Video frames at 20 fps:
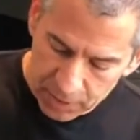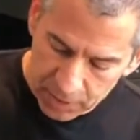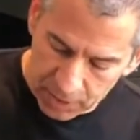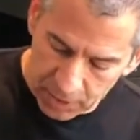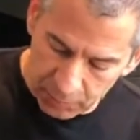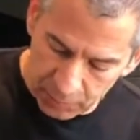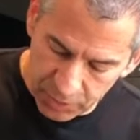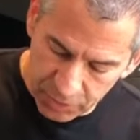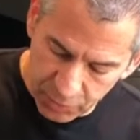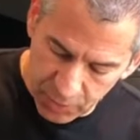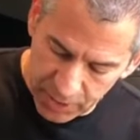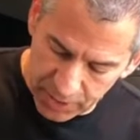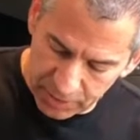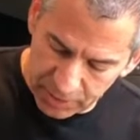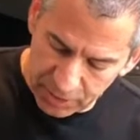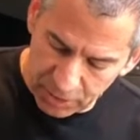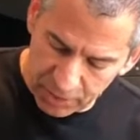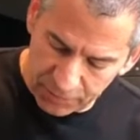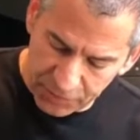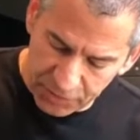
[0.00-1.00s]
And we drain,
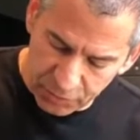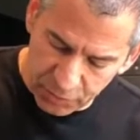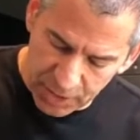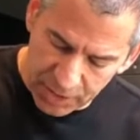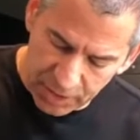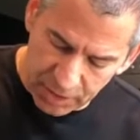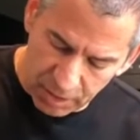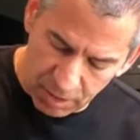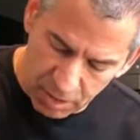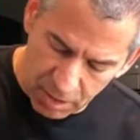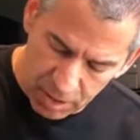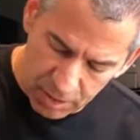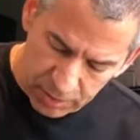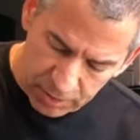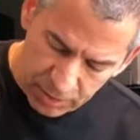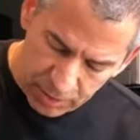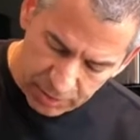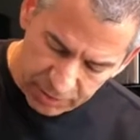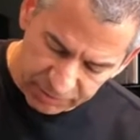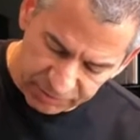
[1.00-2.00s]
you don't have to drain it
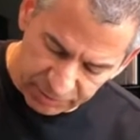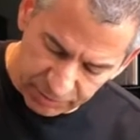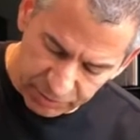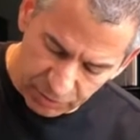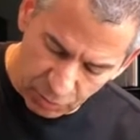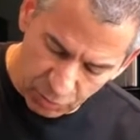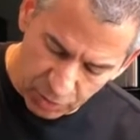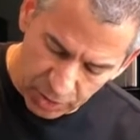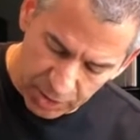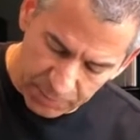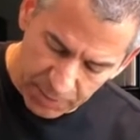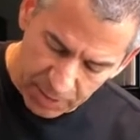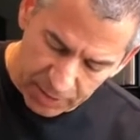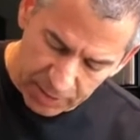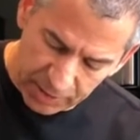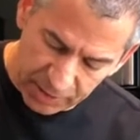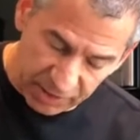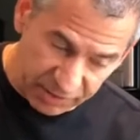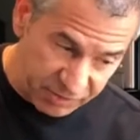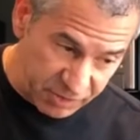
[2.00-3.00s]
all, so don't worry about
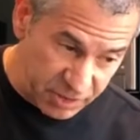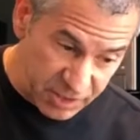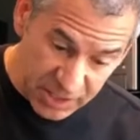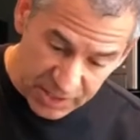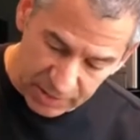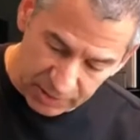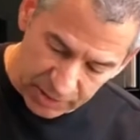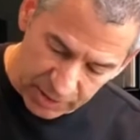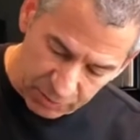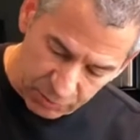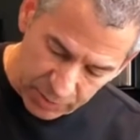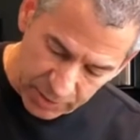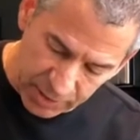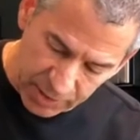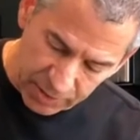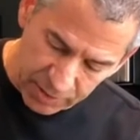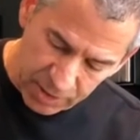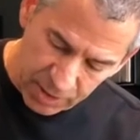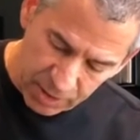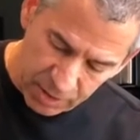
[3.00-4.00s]
it because you need liquid
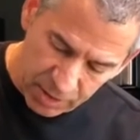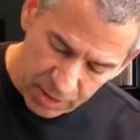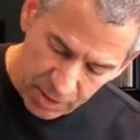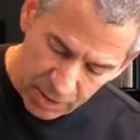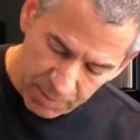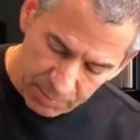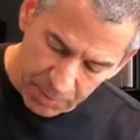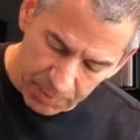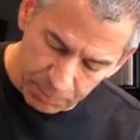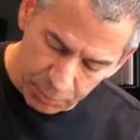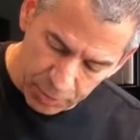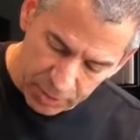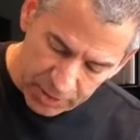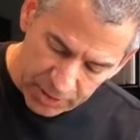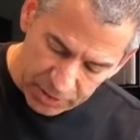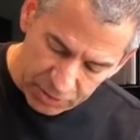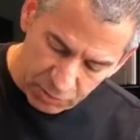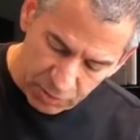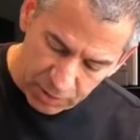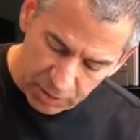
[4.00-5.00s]
in there, but put it
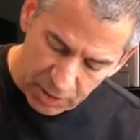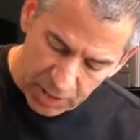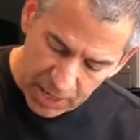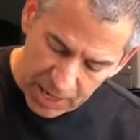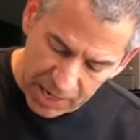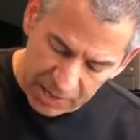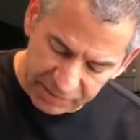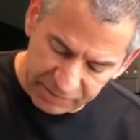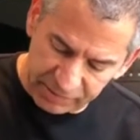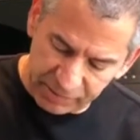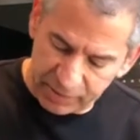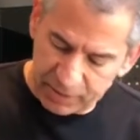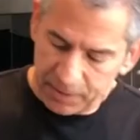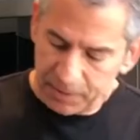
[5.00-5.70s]
into a glass,